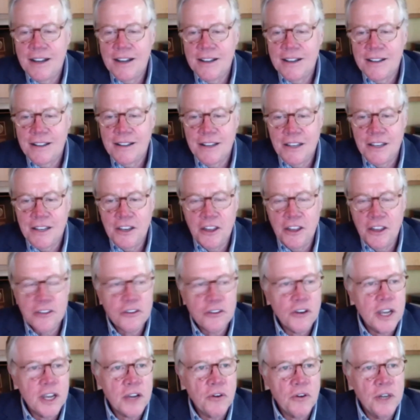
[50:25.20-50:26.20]
Another
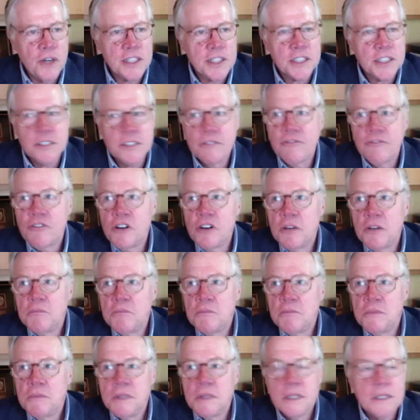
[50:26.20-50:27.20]
great question
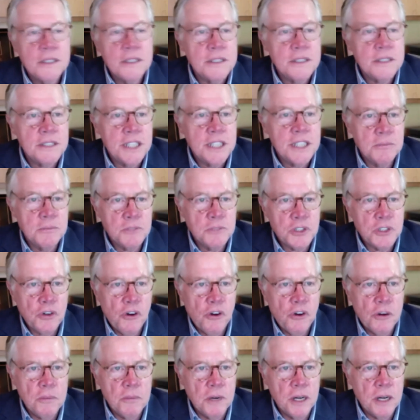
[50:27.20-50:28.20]
from Tim
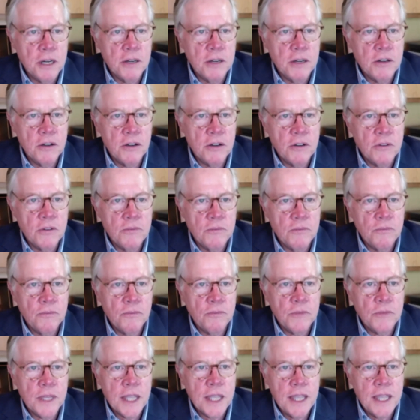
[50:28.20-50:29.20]
Chorba.
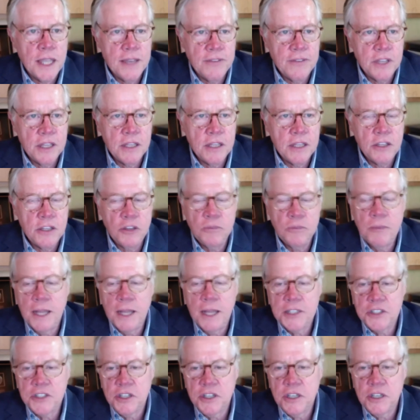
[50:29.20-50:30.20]
Given you
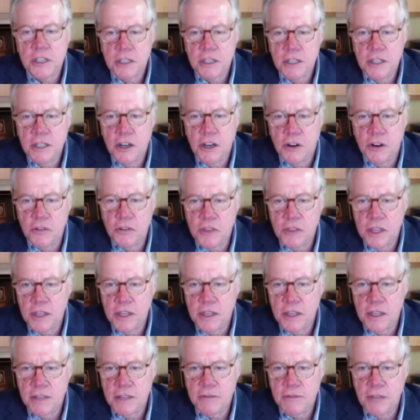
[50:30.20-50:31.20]
mentioned,
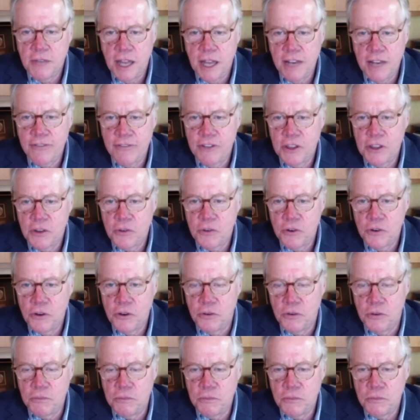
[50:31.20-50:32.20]
the elephant in the
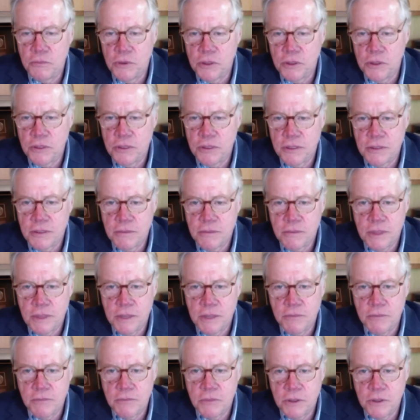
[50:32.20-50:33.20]
room with
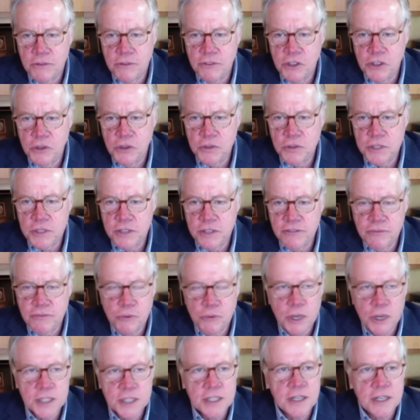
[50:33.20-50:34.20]
the views of
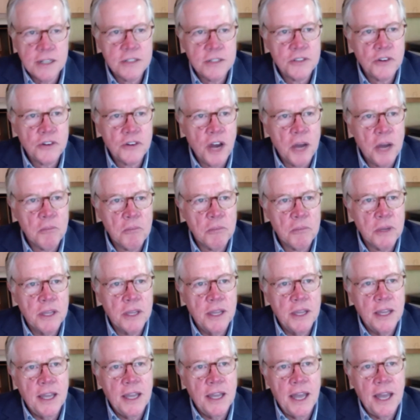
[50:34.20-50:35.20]
President Trump
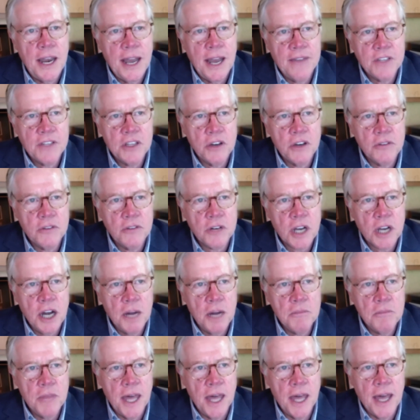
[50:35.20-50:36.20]
and having to
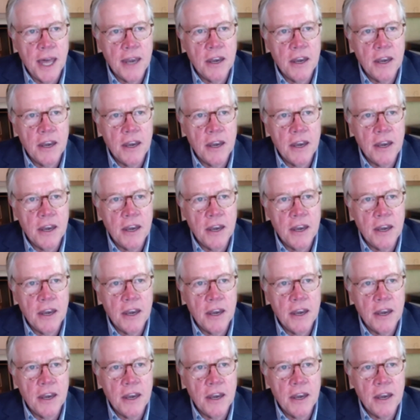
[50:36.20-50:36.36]
overcome that,